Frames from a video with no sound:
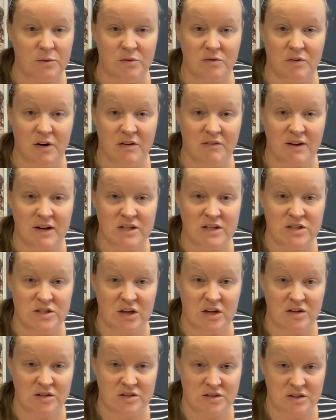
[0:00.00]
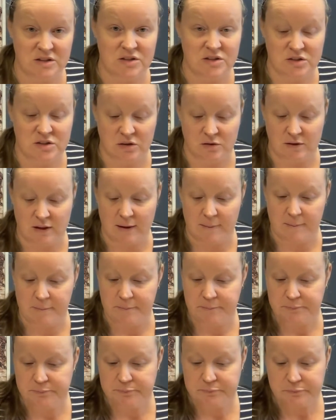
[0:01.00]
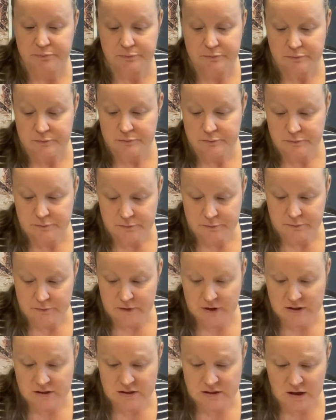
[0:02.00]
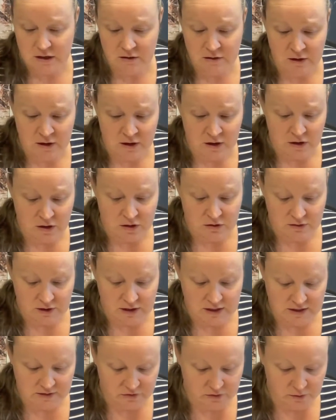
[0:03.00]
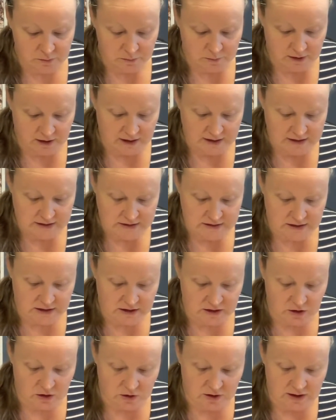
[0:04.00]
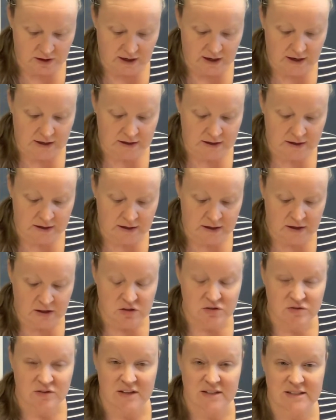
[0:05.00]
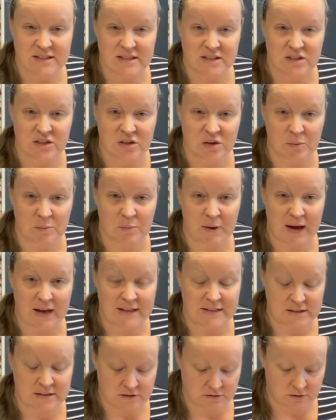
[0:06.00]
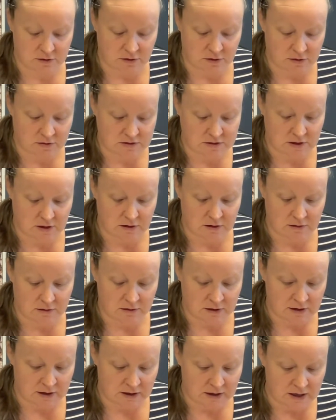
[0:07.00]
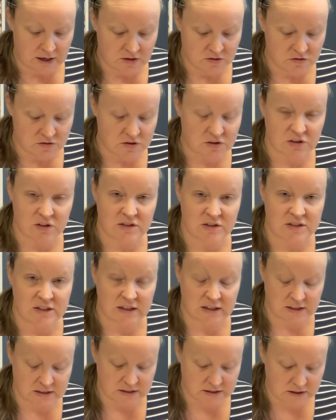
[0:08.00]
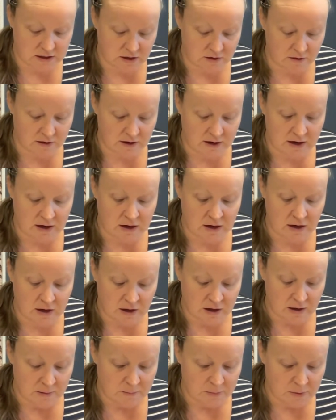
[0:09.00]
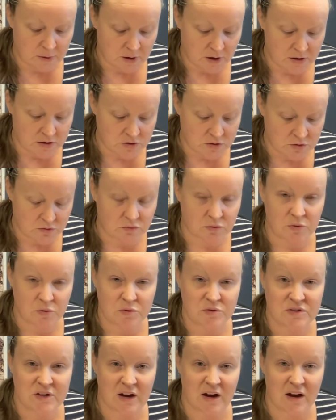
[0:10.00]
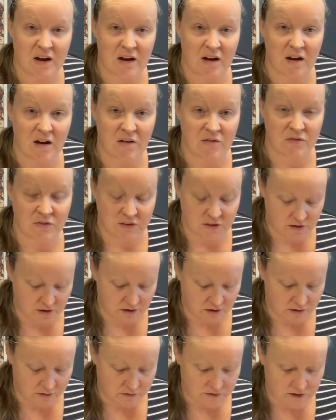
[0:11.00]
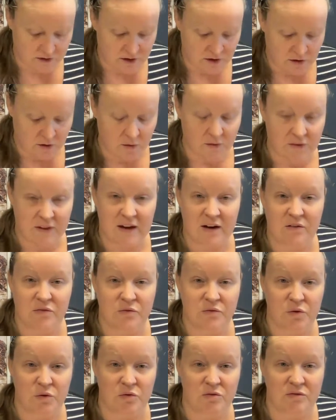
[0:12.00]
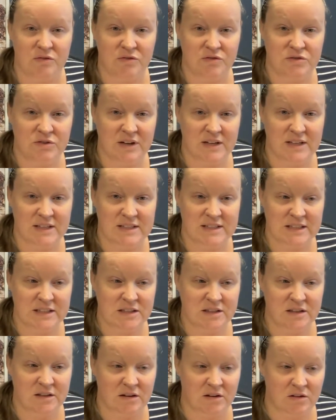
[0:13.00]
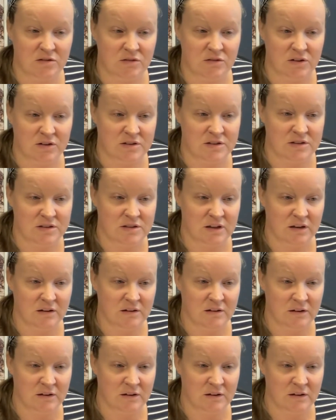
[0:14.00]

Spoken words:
them the right ratios that suit them. So 3 different ways that you can transition your pets through. So introducing it slowly, partial raw diet, half and half, or then a full transition across. So